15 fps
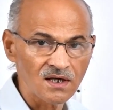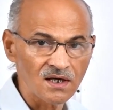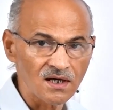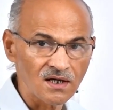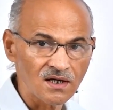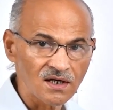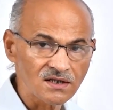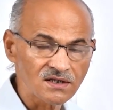
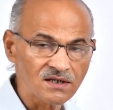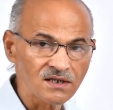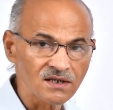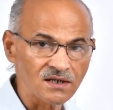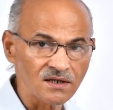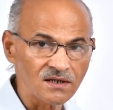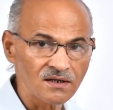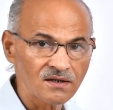
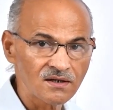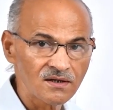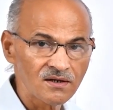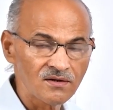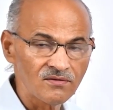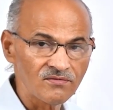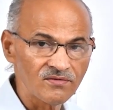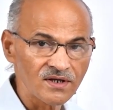nothing
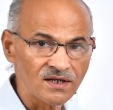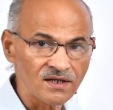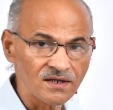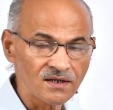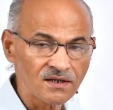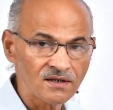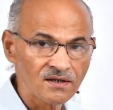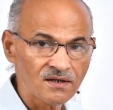
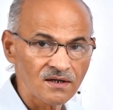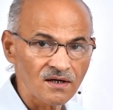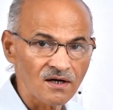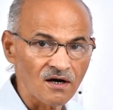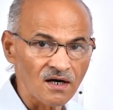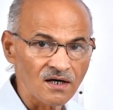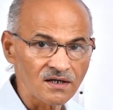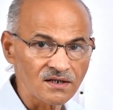very
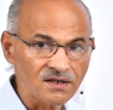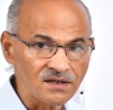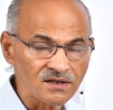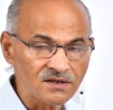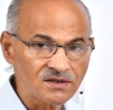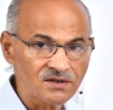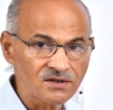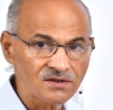
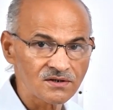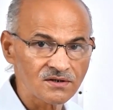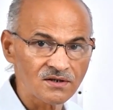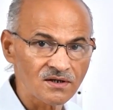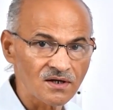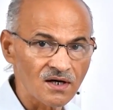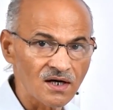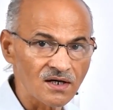concrete
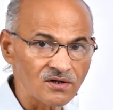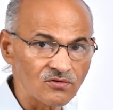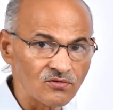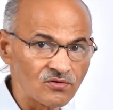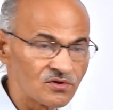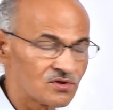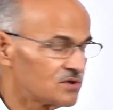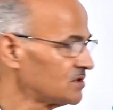I
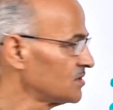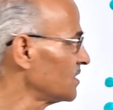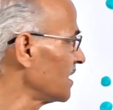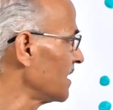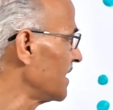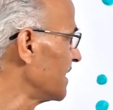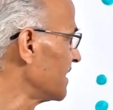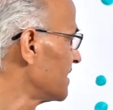could
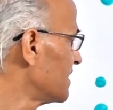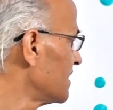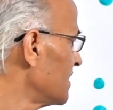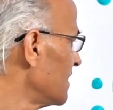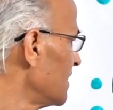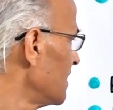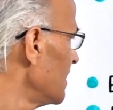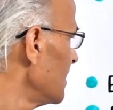get.
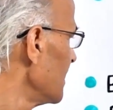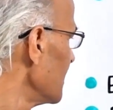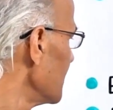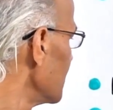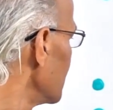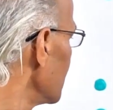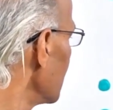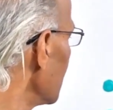The
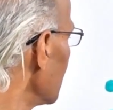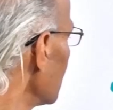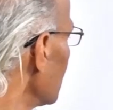second